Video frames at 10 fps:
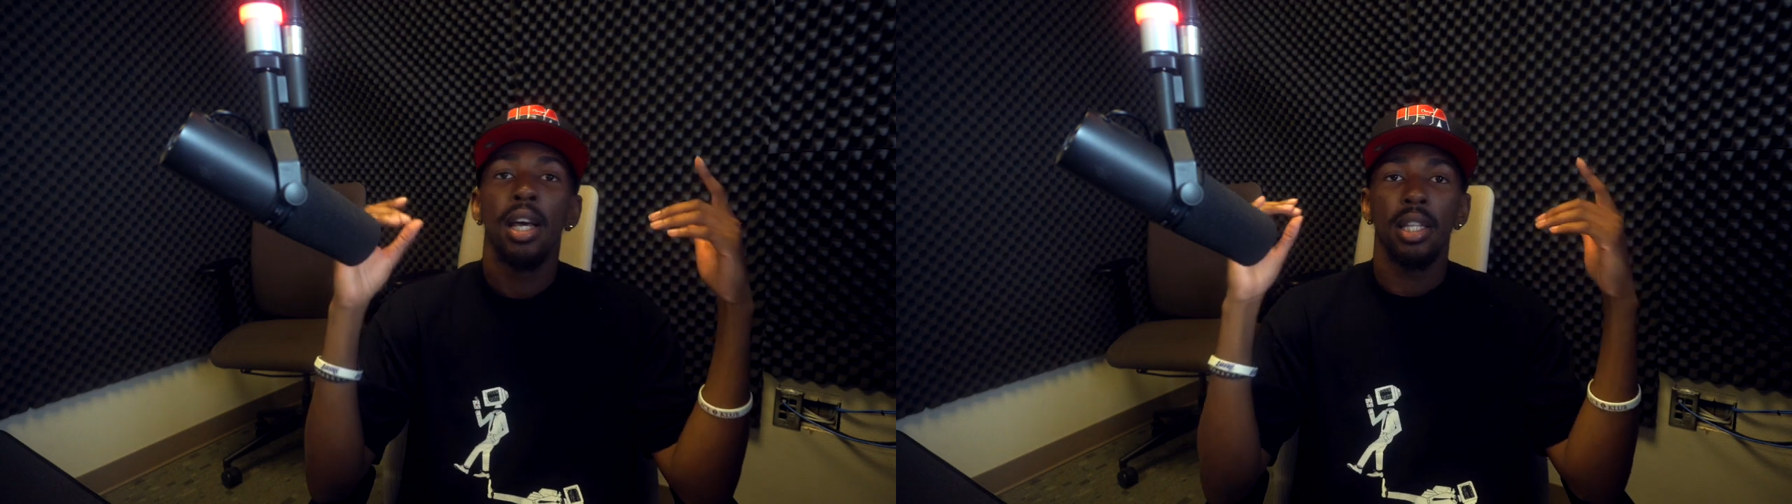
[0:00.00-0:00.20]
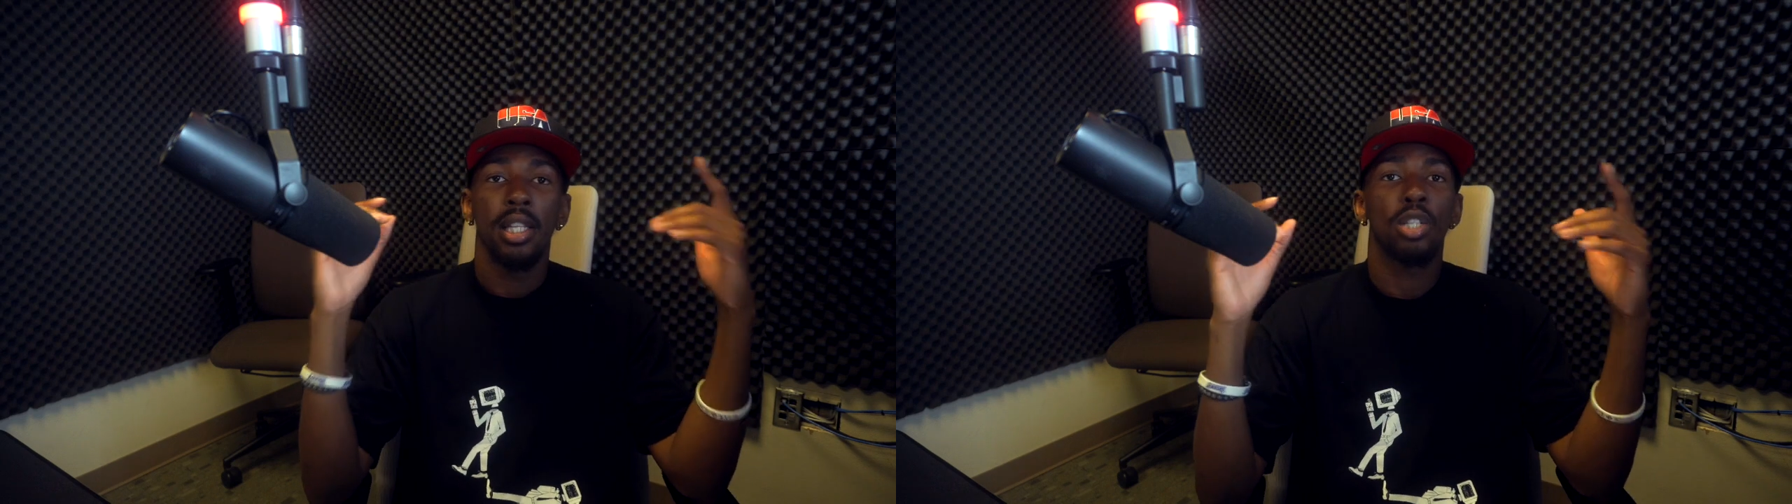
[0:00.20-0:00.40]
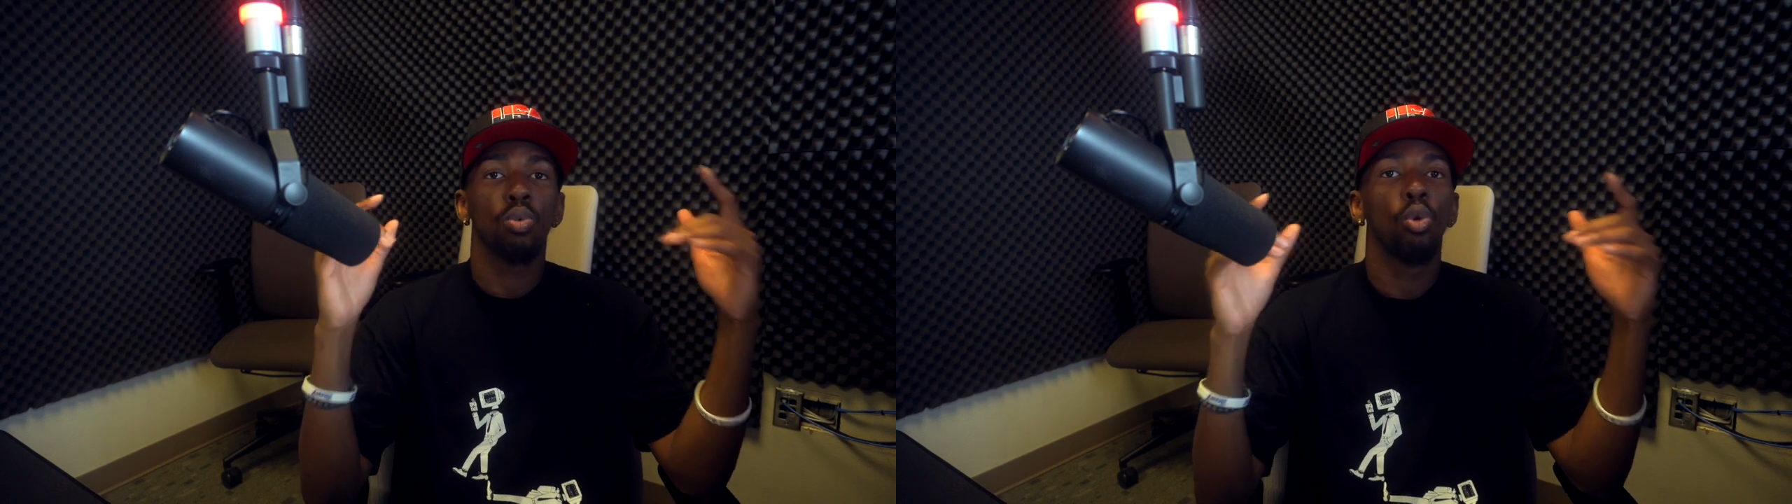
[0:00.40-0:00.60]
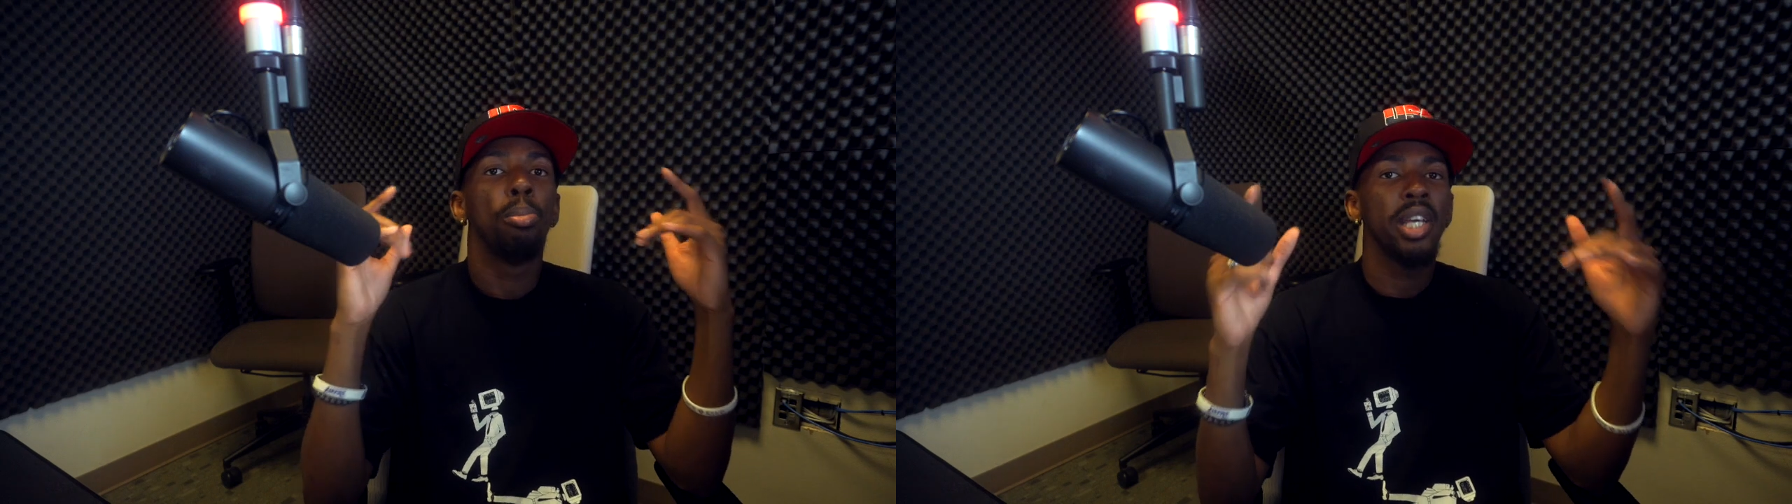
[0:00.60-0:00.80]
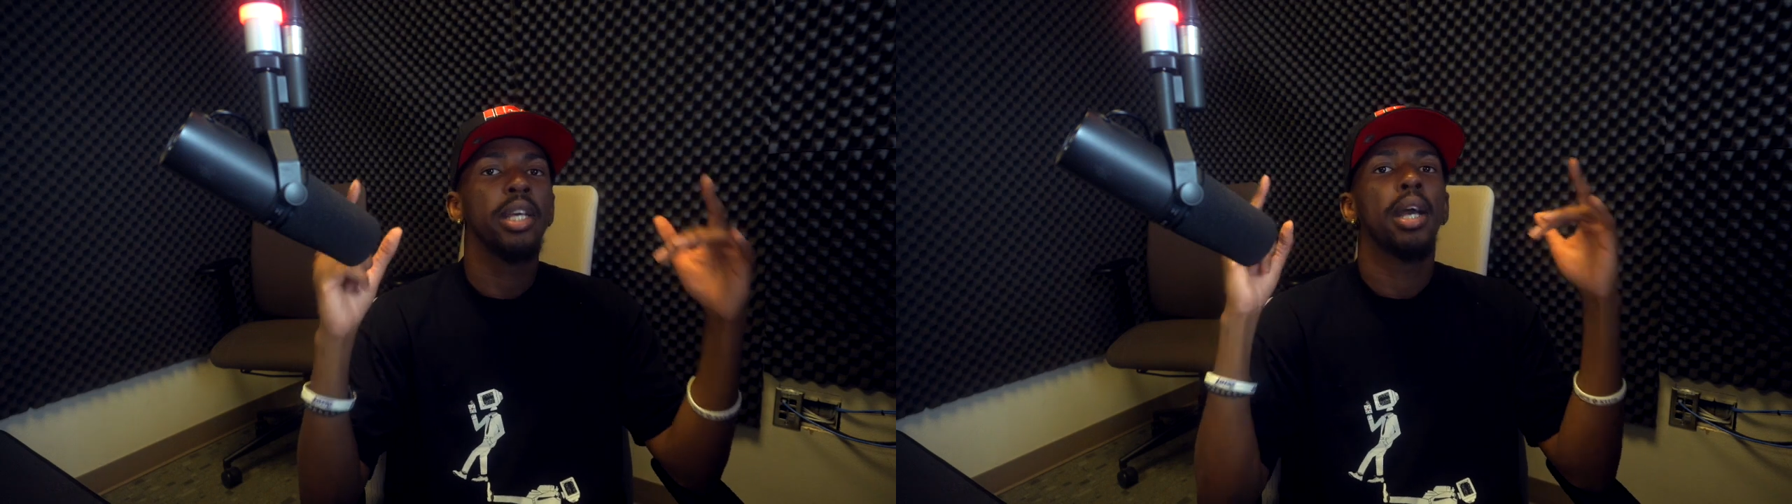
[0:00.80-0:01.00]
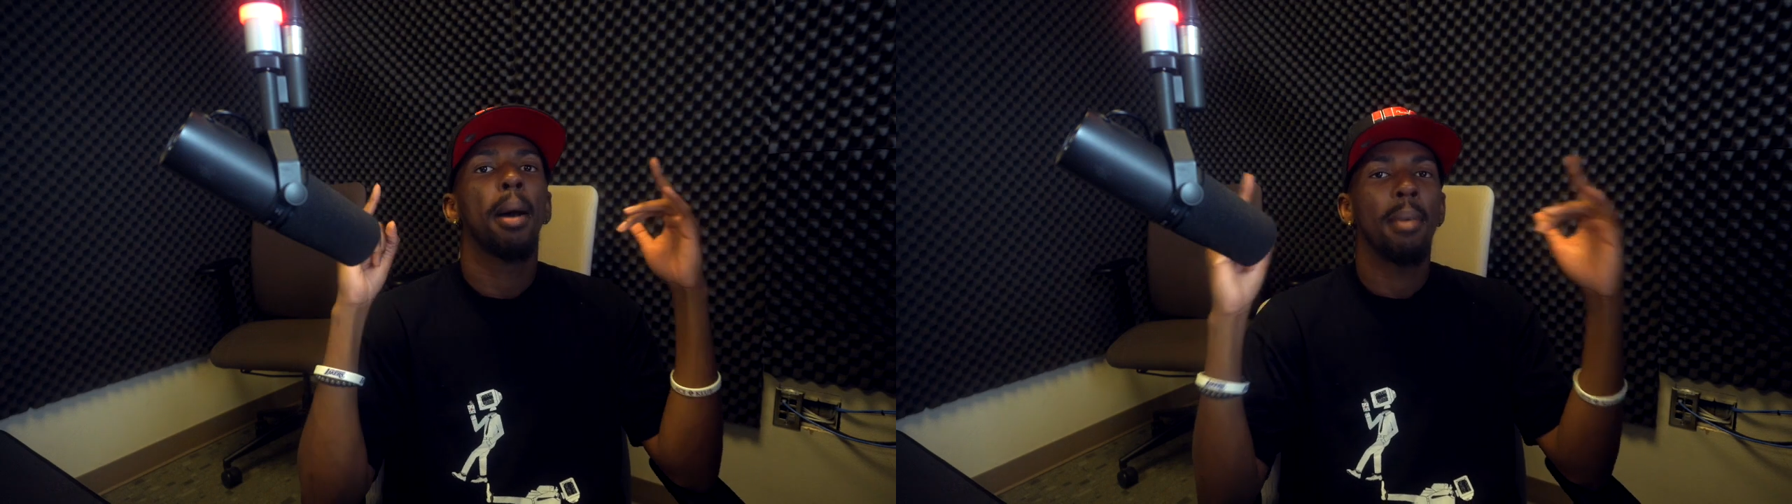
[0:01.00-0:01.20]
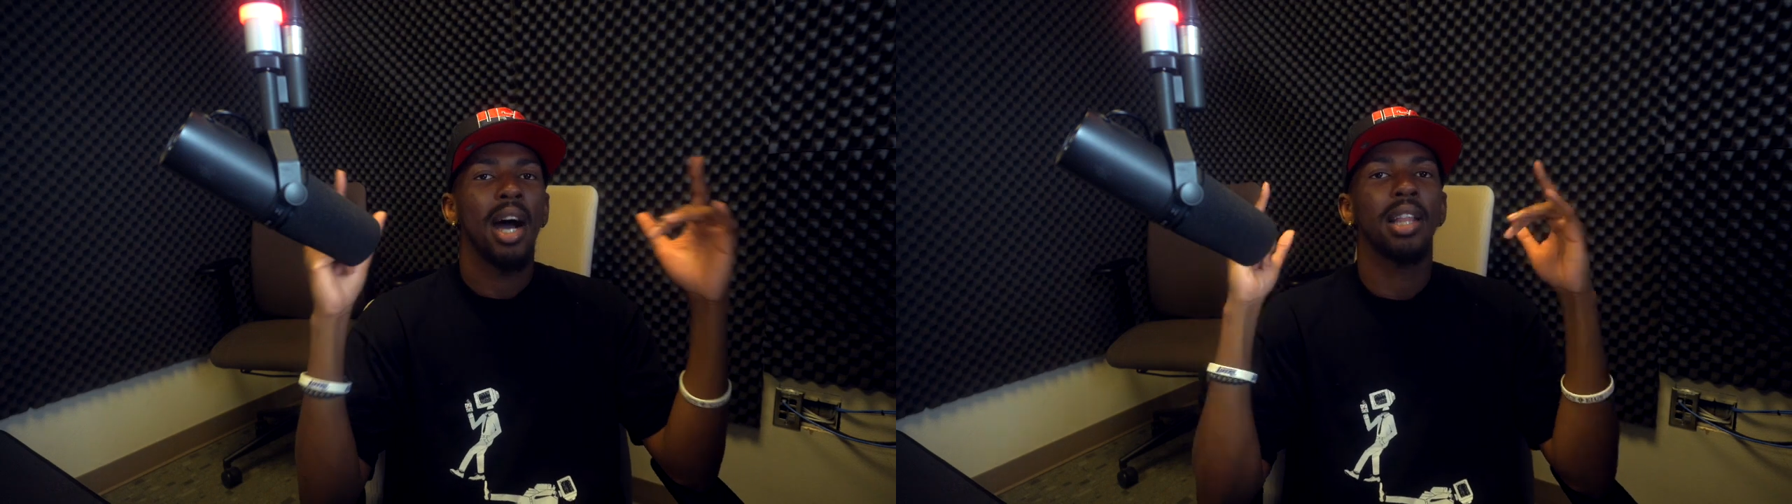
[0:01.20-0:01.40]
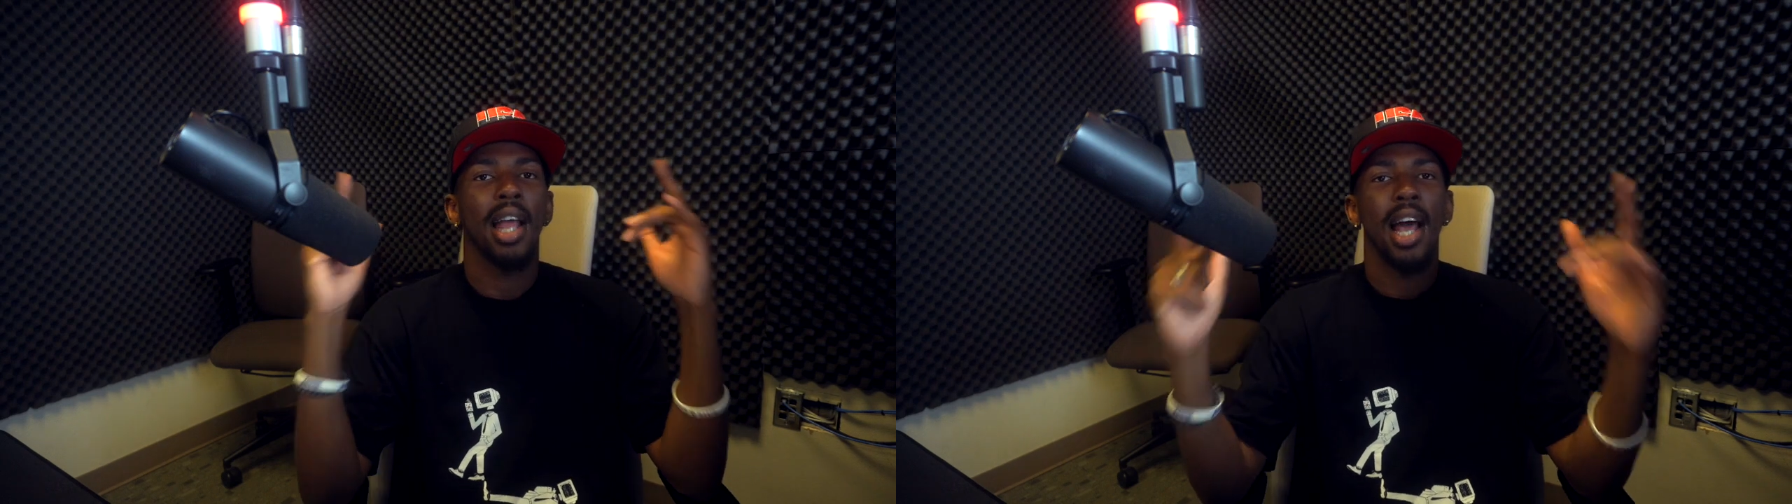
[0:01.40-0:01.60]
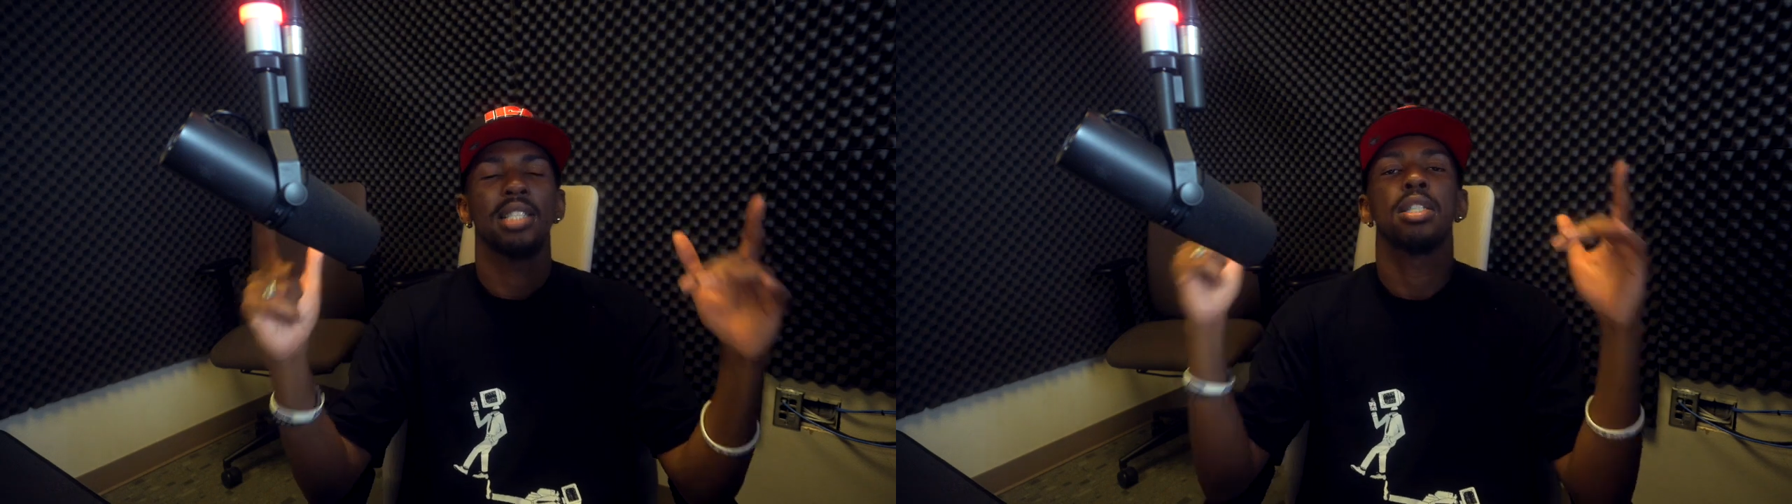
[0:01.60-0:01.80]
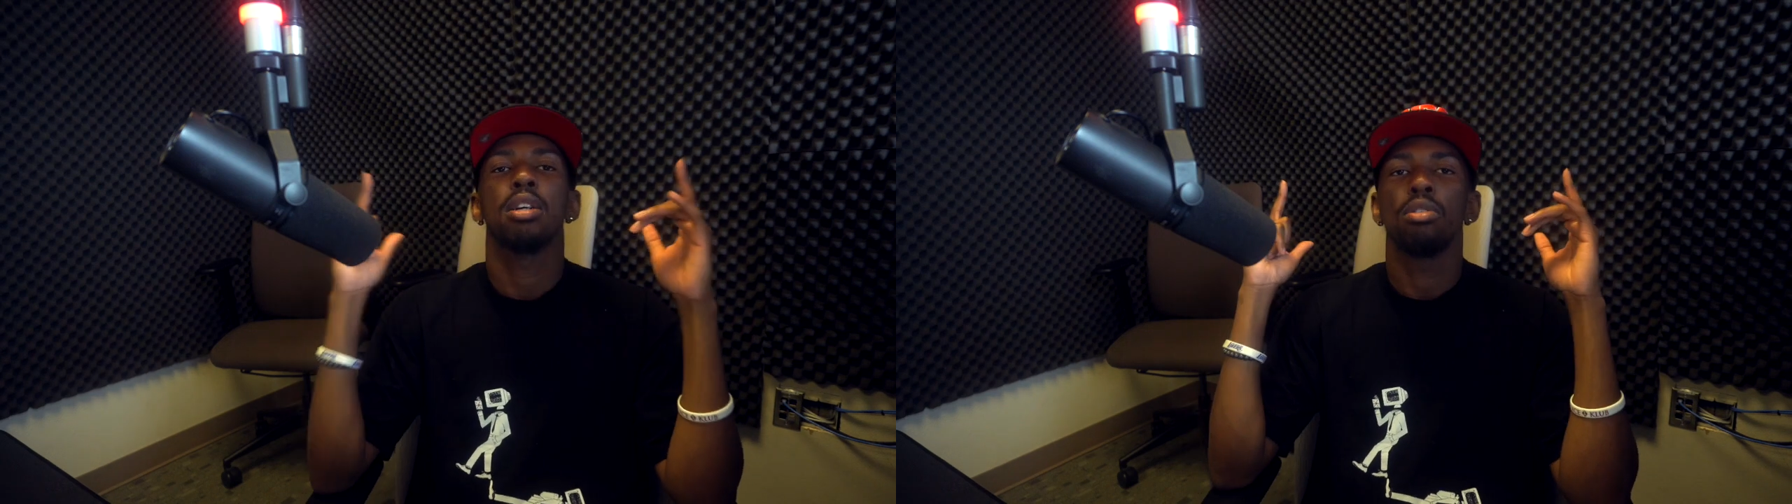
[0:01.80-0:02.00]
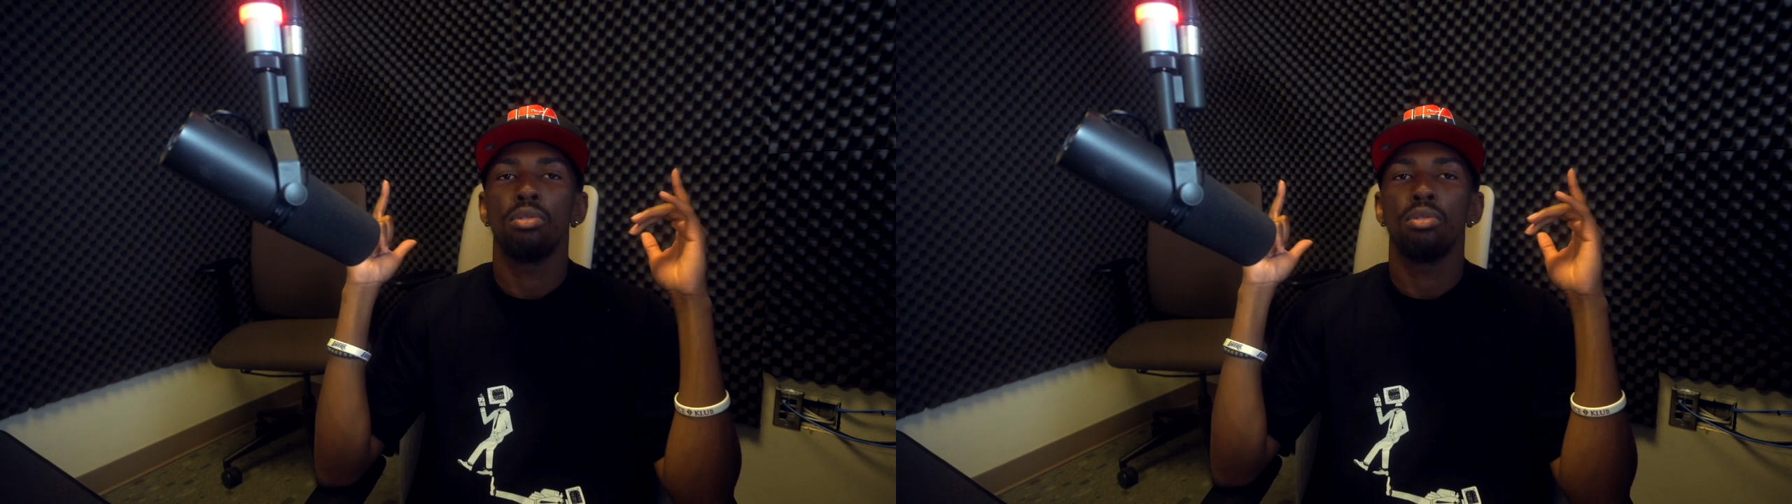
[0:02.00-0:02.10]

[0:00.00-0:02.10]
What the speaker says: this will be my last